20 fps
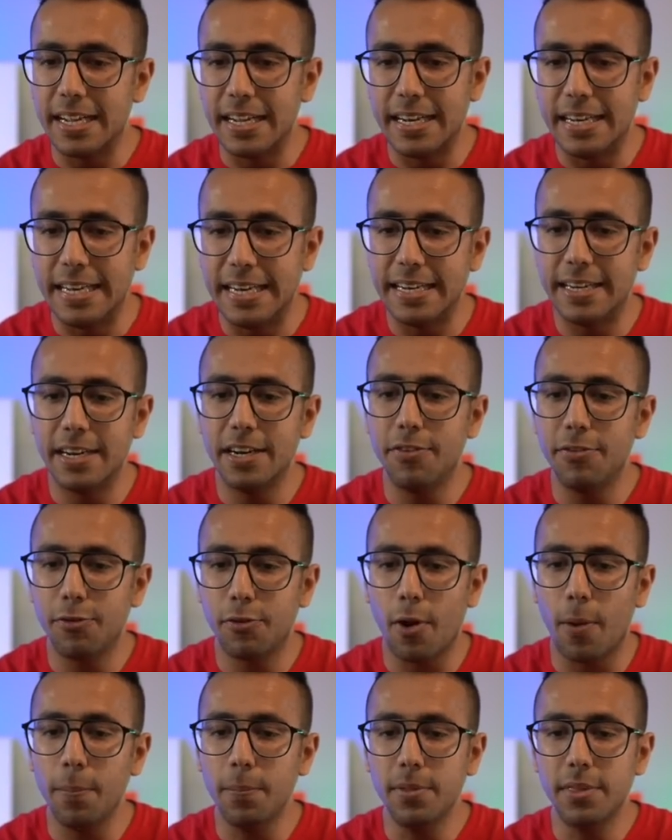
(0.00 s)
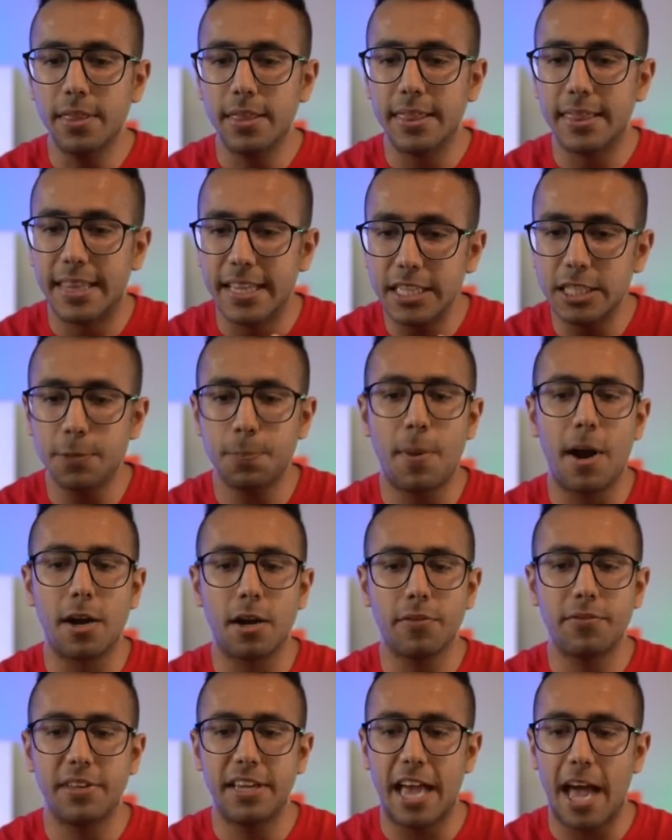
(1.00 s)
needed from this
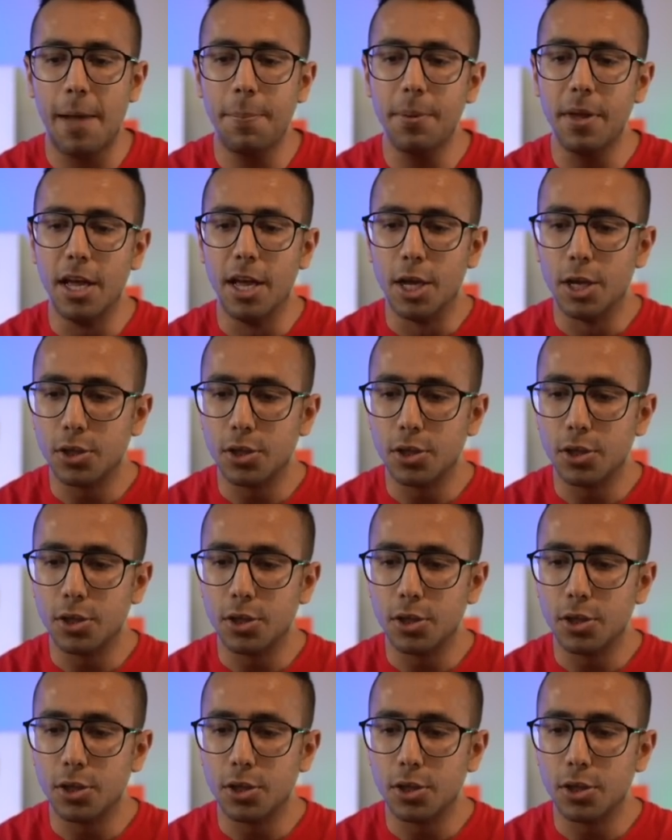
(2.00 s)
part of the app.